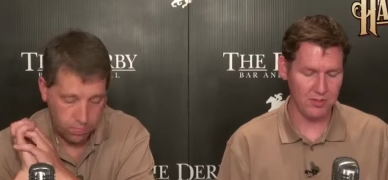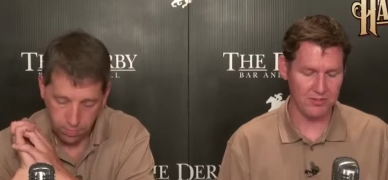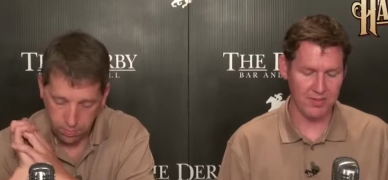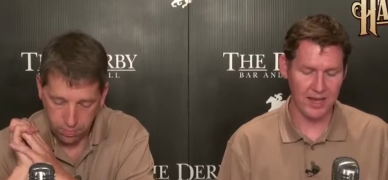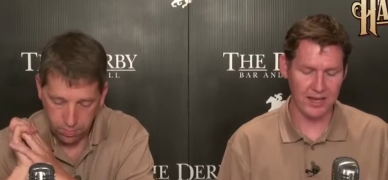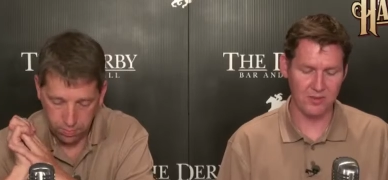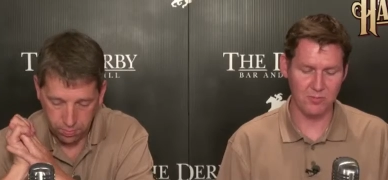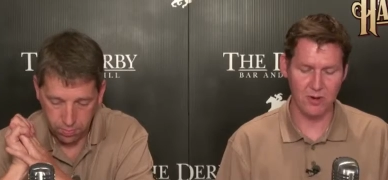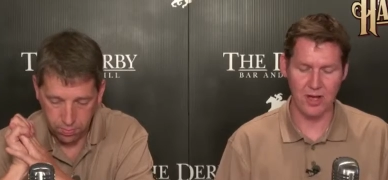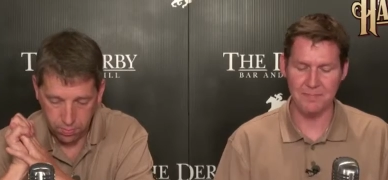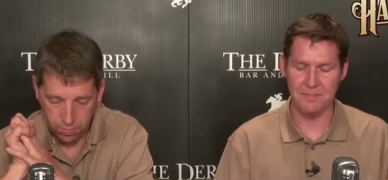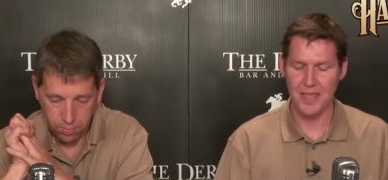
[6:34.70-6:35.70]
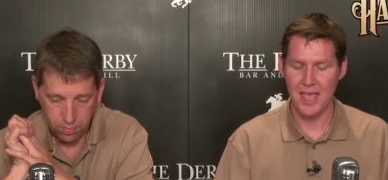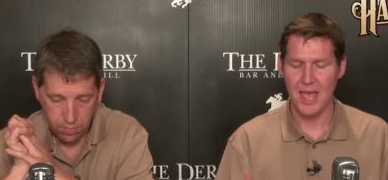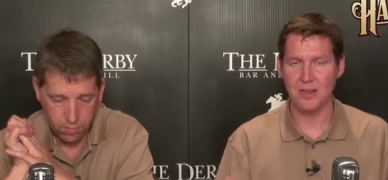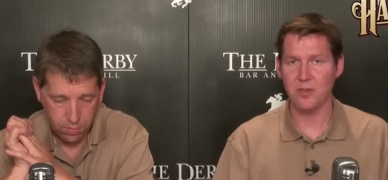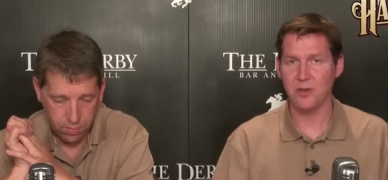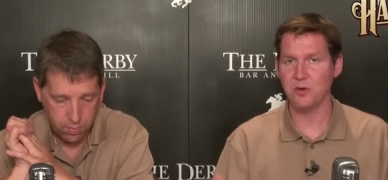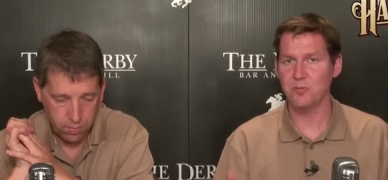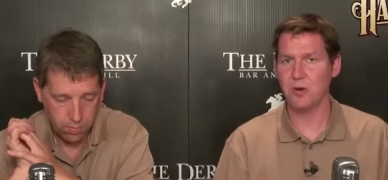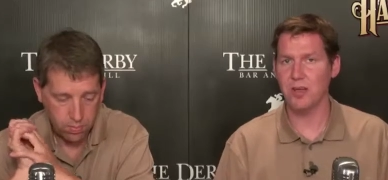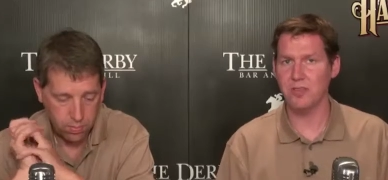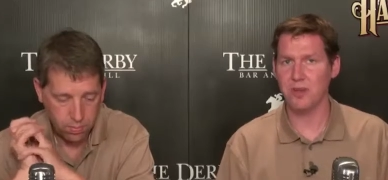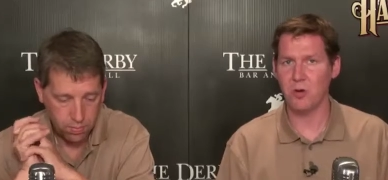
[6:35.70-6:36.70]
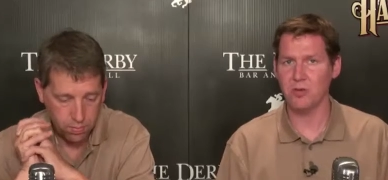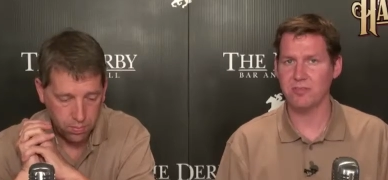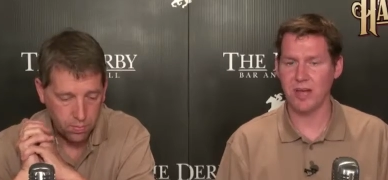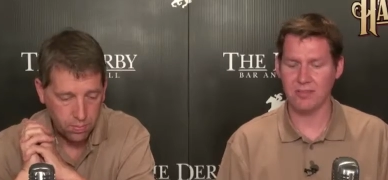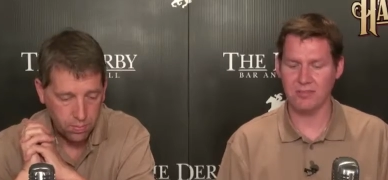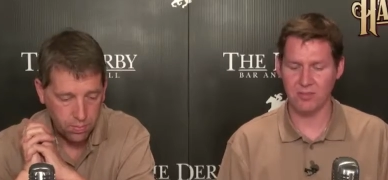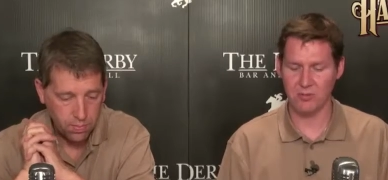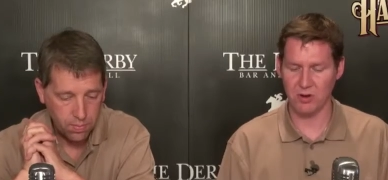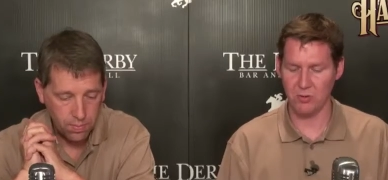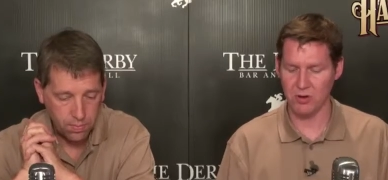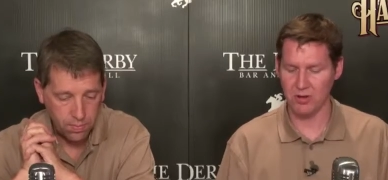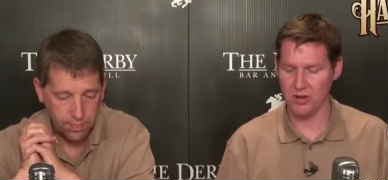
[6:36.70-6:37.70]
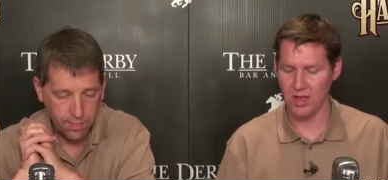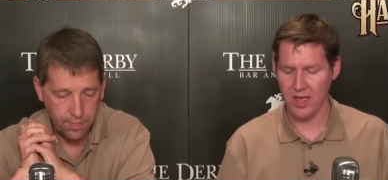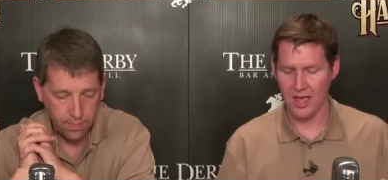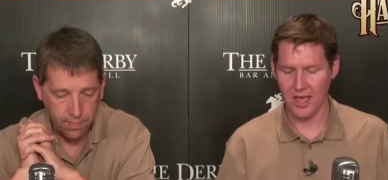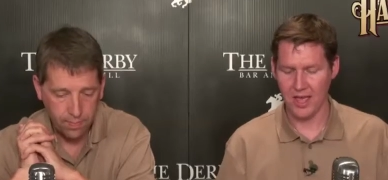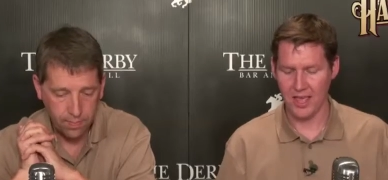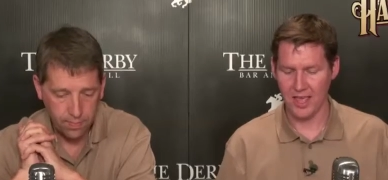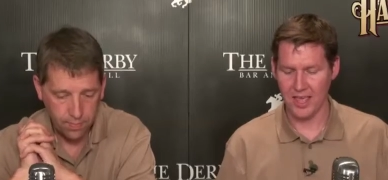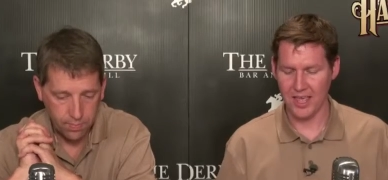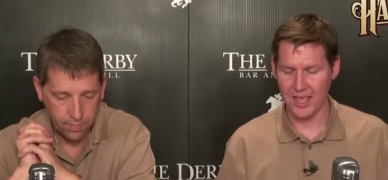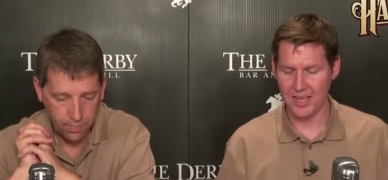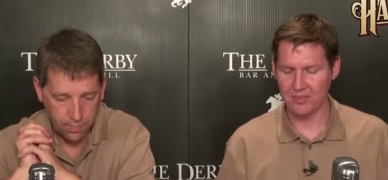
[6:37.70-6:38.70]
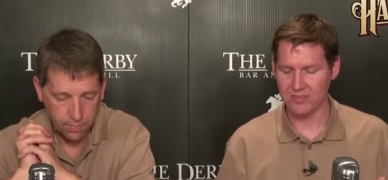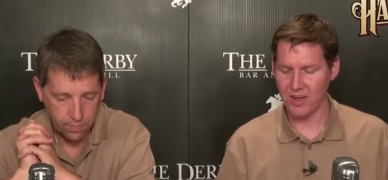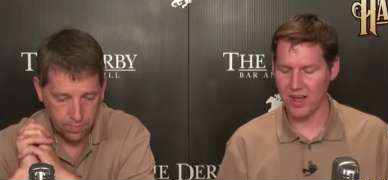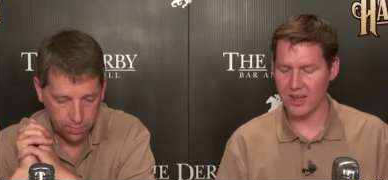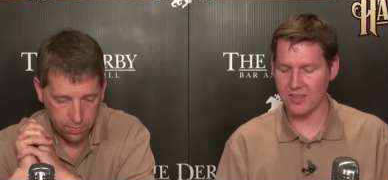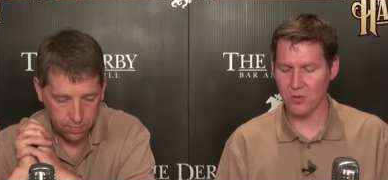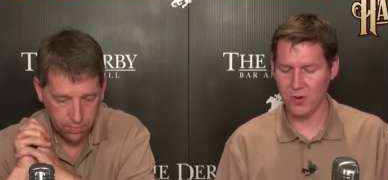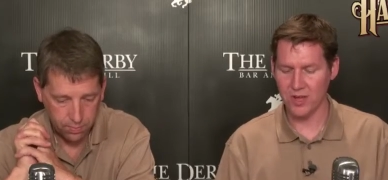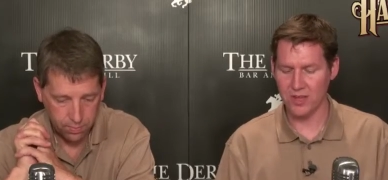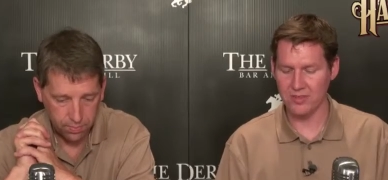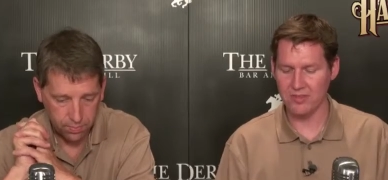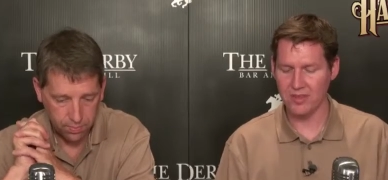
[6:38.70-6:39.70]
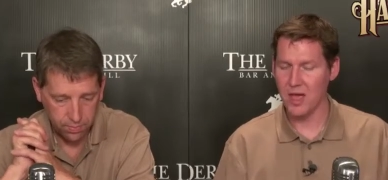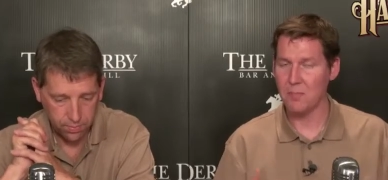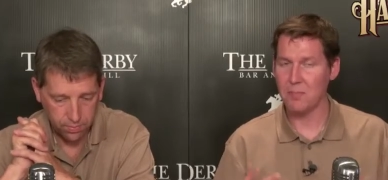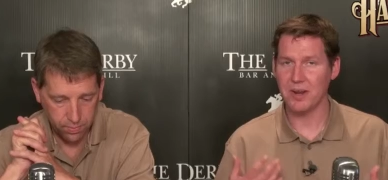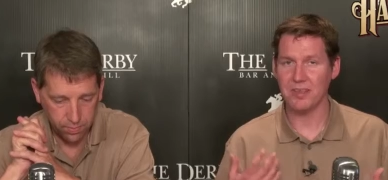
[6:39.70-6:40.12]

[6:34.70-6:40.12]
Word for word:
Speaker 1: the second spot. In the third spot, the always classy three wood he's shy on the wins, but